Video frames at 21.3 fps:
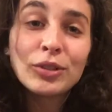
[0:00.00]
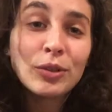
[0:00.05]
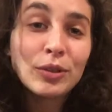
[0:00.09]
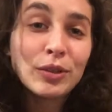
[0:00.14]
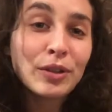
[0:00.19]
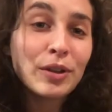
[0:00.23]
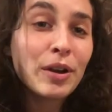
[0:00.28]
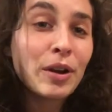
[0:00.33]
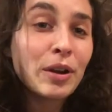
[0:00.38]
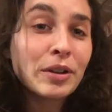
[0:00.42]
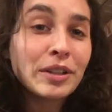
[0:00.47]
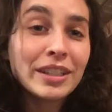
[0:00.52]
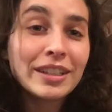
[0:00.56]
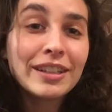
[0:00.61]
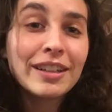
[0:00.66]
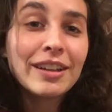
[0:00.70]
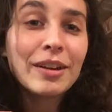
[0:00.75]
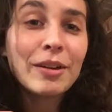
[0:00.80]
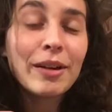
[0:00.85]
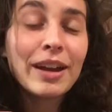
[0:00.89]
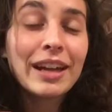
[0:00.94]
you'll already
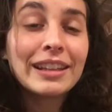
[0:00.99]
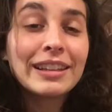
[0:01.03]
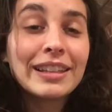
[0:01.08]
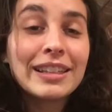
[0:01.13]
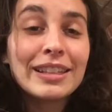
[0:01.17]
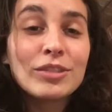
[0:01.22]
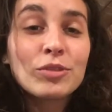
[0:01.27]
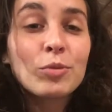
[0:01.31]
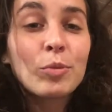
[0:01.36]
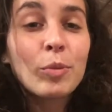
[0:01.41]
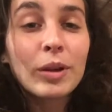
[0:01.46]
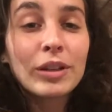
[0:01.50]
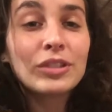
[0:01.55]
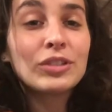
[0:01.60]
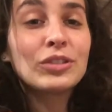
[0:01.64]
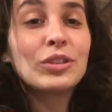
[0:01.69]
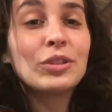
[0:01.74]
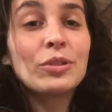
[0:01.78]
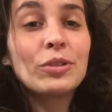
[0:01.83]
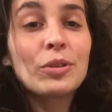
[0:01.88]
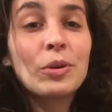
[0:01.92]
know at least 1 or
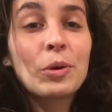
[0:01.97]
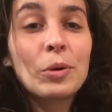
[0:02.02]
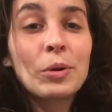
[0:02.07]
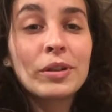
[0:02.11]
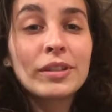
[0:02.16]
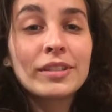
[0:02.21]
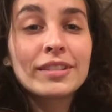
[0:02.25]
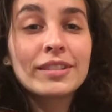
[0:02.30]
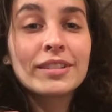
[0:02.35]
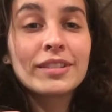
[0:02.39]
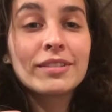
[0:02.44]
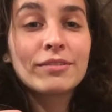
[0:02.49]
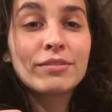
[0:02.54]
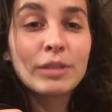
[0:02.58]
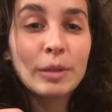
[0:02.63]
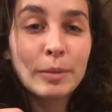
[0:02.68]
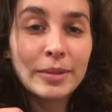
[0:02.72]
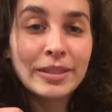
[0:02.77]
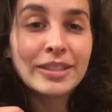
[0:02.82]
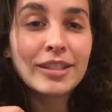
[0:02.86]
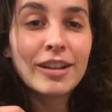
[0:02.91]
2 chords
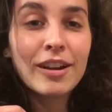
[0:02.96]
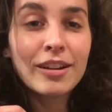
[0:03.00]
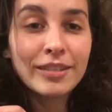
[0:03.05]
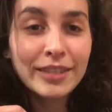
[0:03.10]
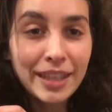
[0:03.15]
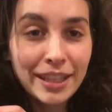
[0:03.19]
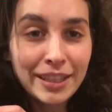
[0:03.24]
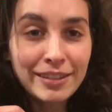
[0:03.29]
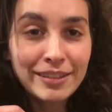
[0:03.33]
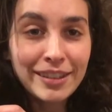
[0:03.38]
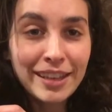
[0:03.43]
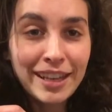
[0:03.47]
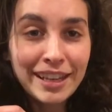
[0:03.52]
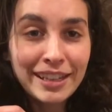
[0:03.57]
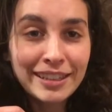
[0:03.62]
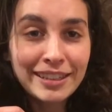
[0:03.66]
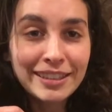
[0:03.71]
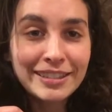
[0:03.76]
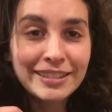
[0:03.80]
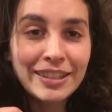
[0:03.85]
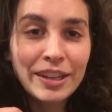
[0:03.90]
from a song that you
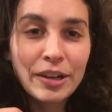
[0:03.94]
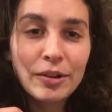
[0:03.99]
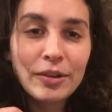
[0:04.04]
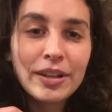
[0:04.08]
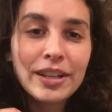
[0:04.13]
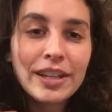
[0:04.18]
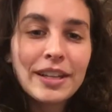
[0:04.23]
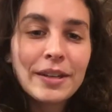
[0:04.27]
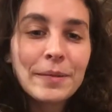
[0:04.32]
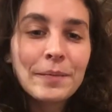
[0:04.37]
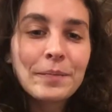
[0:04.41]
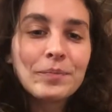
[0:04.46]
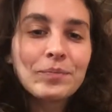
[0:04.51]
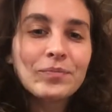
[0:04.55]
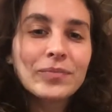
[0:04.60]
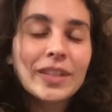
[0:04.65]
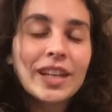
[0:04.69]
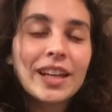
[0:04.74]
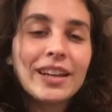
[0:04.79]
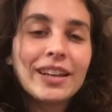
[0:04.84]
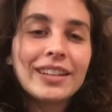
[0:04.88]
like. So
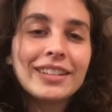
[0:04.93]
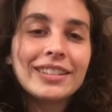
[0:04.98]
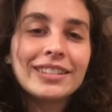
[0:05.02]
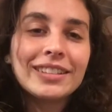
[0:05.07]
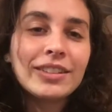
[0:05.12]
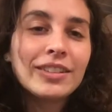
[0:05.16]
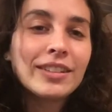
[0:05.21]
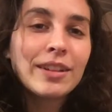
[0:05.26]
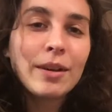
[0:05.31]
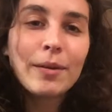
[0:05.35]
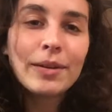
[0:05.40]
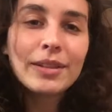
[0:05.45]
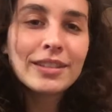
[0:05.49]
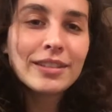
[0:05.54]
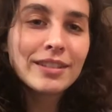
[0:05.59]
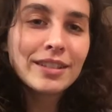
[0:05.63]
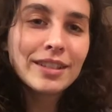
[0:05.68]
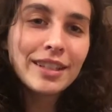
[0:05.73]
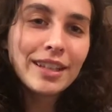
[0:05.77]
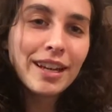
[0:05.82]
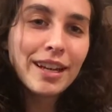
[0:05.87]
you can always
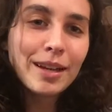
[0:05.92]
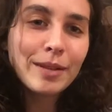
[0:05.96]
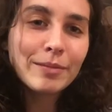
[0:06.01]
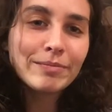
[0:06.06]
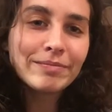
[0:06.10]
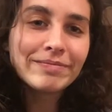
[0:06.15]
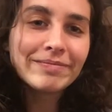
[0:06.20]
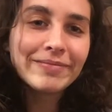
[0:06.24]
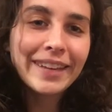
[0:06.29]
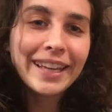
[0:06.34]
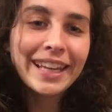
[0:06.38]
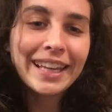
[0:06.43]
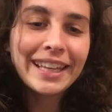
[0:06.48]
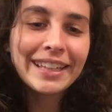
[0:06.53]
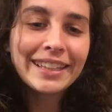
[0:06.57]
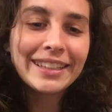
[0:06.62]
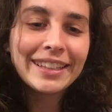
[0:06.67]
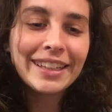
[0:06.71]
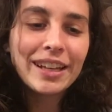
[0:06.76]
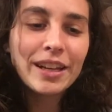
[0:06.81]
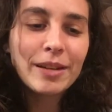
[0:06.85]
look it up,
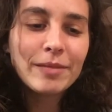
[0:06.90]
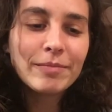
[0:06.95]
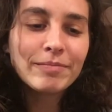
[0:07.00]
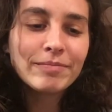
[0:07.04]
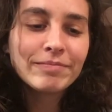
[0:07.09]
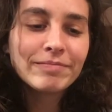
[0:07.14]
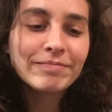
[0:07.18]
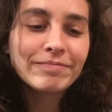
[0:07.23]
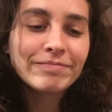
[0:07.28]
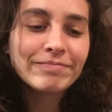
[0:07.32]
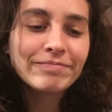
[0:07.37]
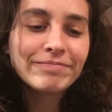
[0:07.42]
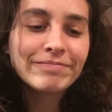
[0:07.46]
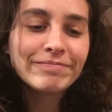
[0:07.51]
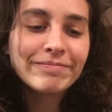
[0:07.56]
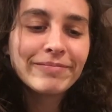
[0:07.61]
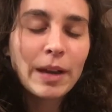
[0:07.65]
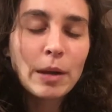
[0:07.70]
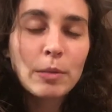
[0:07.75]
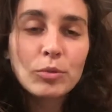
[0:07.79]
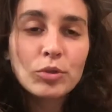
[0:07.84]
and
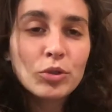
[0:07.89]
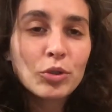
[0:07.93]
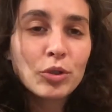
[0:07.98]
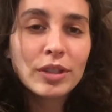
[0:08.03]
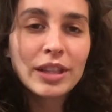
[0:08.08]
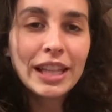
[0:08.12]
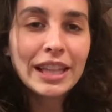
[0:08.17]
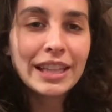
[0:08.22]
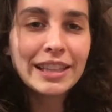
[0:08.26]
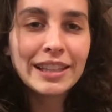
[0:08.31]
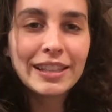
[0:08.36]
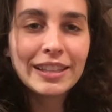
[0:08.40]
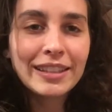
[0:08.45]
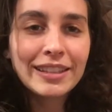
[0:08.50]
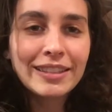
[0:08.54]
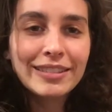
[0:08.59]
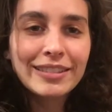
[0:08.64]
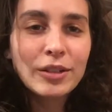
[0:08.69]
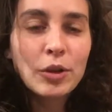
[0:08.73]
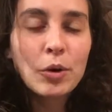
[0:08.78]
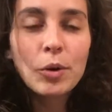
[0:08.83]
I'm sure that
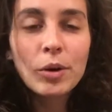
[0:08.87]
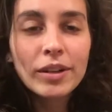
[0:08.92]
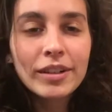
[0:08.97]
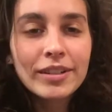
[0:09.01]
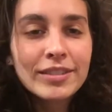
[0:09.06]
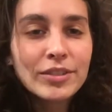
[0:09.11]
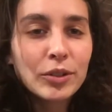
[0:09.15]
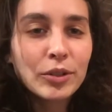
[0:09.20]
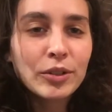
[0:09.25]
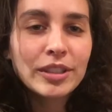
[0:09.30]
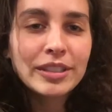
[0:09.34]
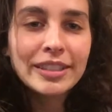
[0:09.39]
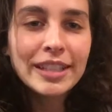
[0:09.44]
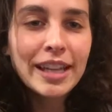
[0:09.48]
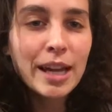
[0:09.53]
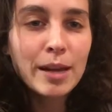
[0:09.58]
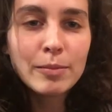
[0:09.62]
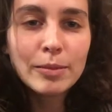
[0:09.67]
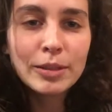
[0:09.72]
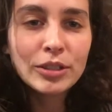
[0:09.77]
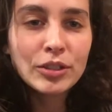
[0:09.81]
the chords or the
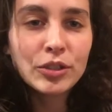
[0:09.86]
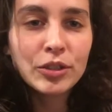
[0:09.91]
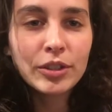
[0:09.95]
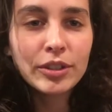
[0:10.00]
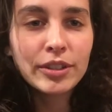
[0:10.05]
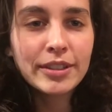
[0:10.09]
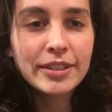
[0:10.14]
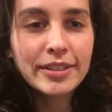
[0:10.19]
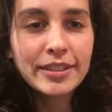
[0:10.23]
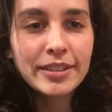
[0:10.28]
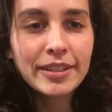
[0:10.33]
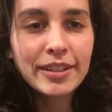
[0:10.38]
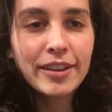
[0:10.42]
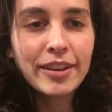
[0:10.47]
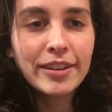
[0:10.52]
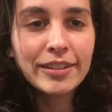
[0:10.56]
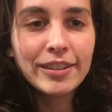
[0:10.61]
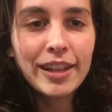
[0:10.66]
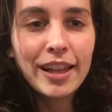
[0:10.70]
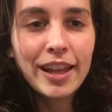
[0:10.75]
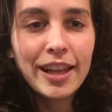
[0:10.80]
tablature is
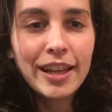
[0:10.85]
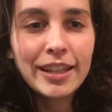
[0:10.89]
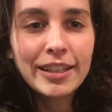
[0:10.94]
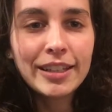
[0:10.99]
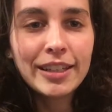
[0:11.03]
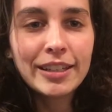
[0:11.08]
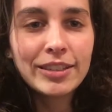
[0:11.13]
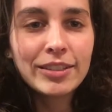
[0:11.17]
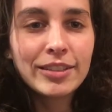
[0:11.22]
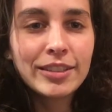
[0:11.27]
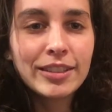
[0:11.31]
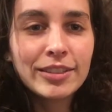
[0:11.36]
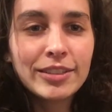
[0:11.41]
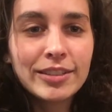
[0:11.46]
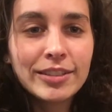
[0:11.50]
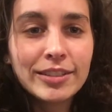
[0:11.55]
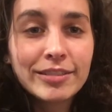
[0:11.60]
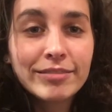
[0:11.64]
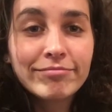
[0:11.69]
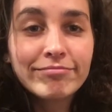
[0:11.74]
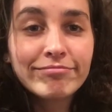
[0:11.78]
online, and you can
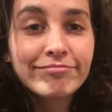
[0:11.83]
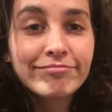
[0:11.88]
just